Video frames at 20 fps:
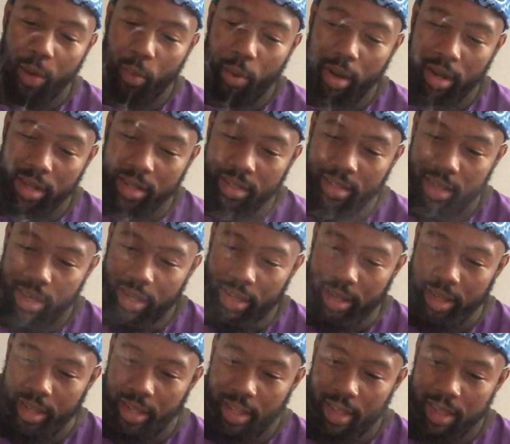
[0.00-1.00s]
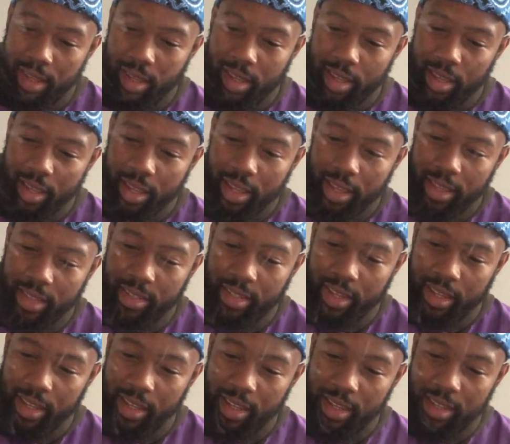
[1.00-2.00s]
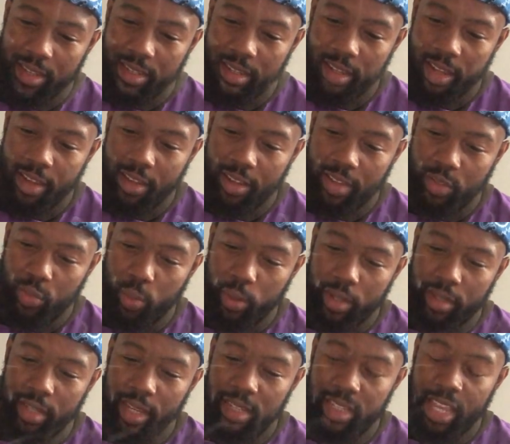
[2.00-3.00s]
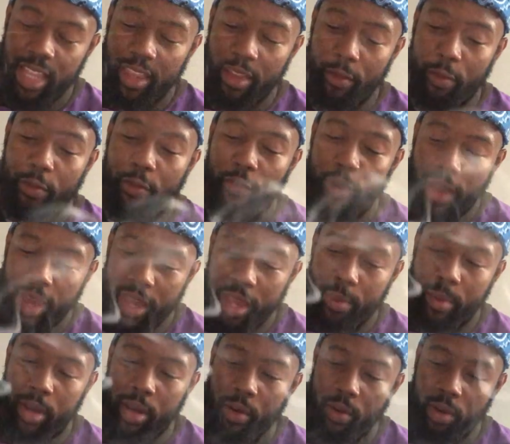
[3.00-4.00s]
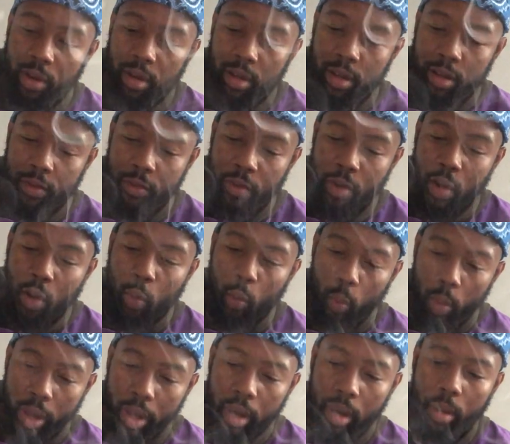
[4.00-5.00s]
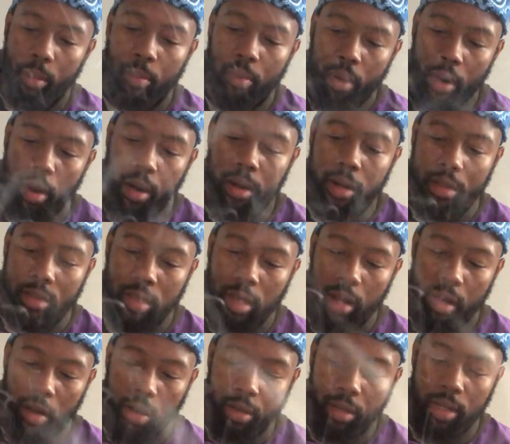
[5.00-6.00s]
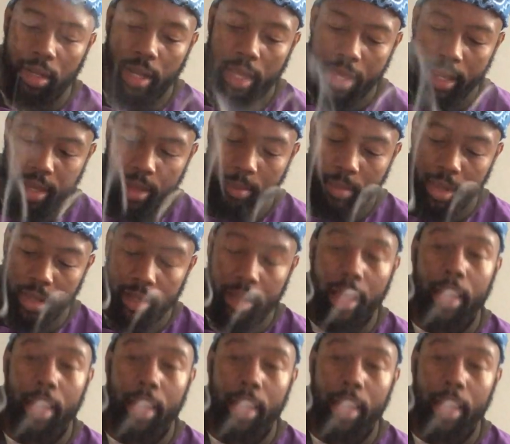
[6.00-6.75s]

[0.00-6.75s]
and what did it say? It says, eh, 26, and the fame hereof went abroad into all the land, man.